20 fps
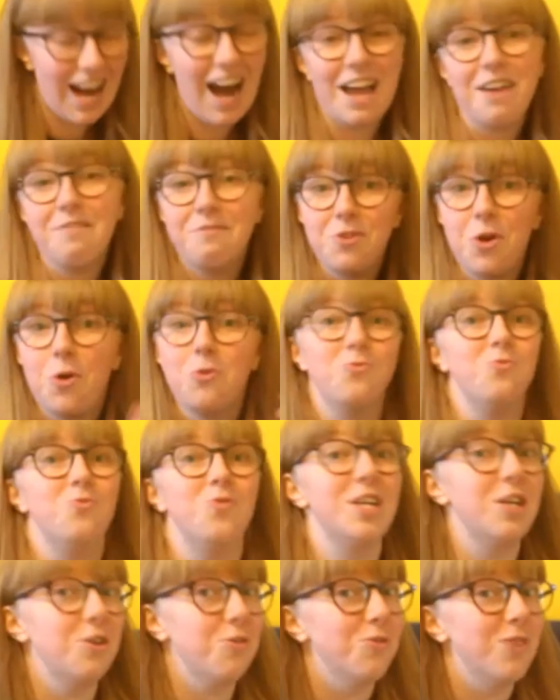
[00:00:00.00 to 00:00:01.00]
I have no
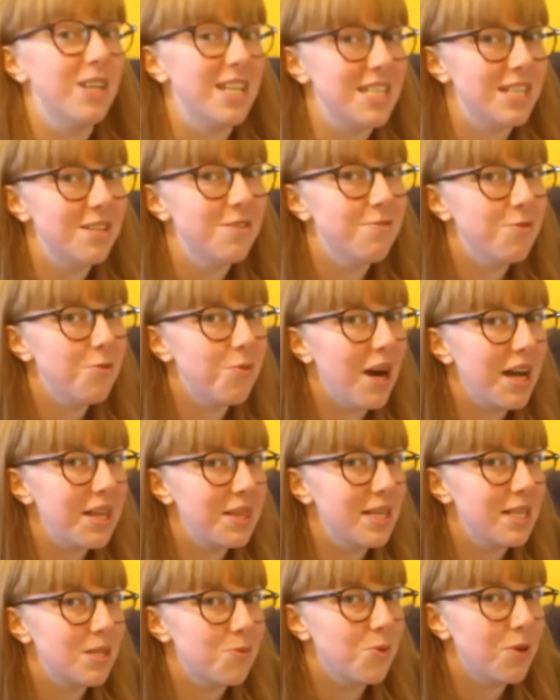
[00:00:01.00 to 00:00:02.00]
real reason for why
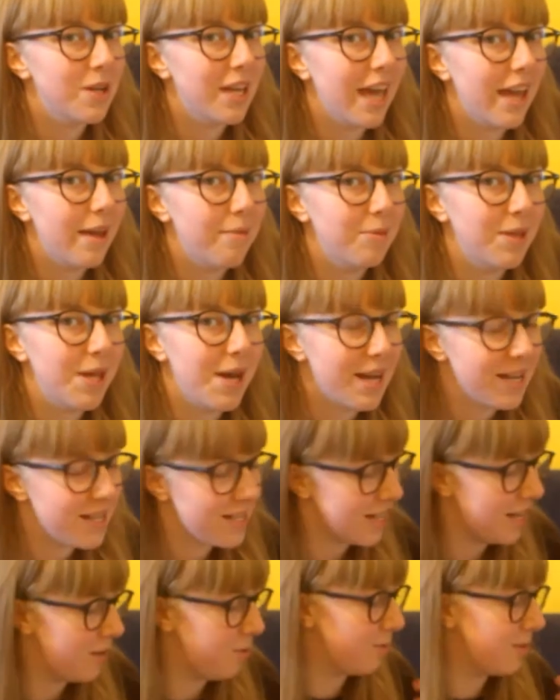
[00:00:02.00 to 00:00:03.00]
this one came
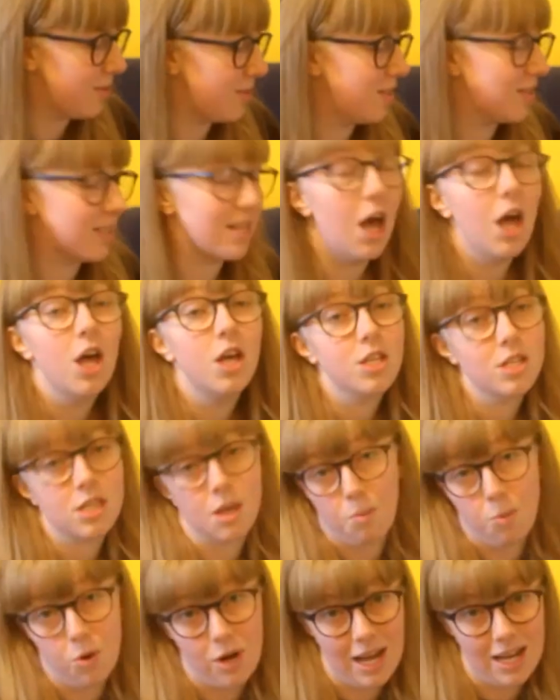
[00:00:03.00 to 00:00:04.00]
last, it was just
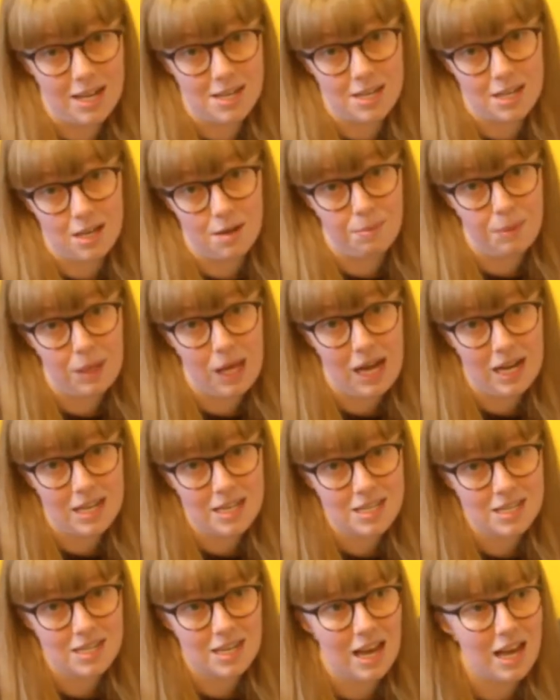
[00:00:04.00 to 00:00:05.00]
someone had to come
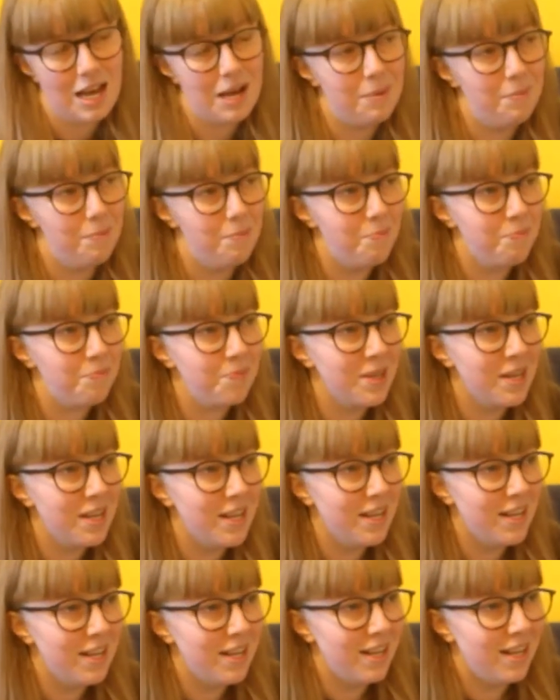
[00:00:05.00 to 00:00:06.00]
last.
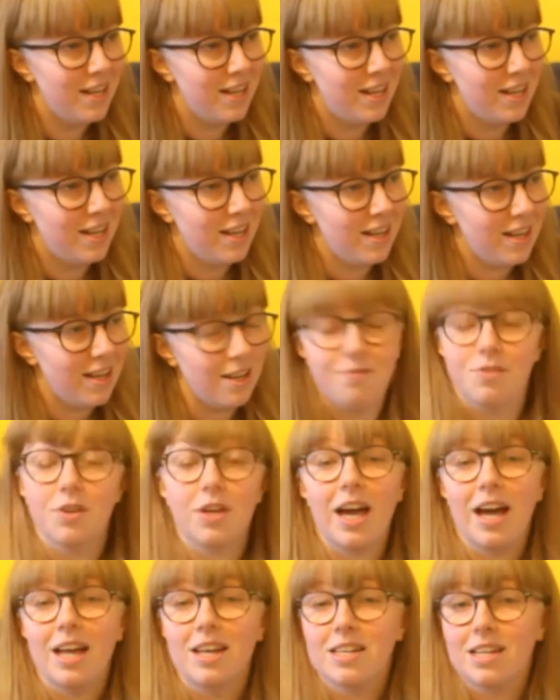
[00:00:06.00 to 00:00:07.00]
If you
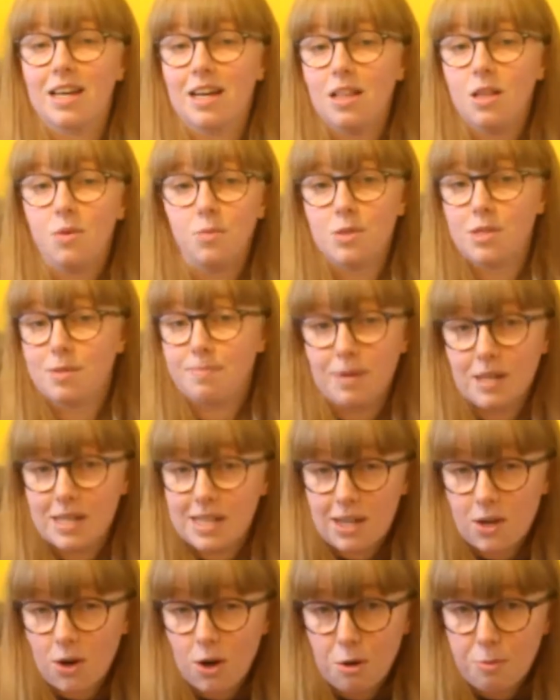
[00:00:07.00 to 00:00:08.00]
can't tell, it was a
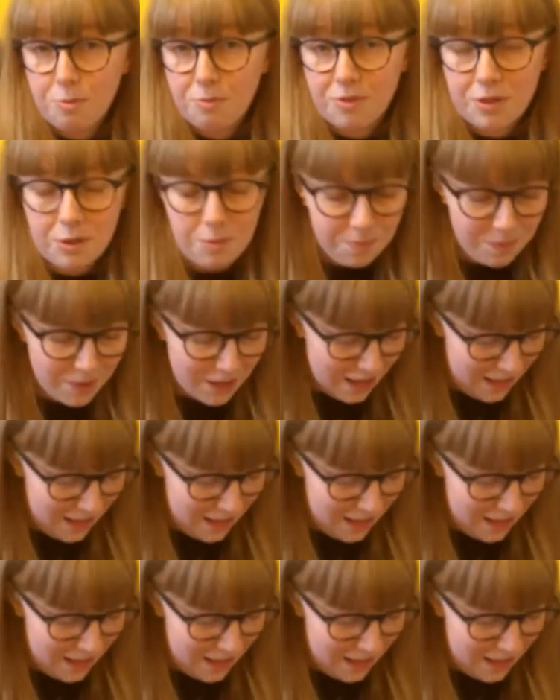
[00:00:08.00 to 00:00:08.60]
buddy cop film.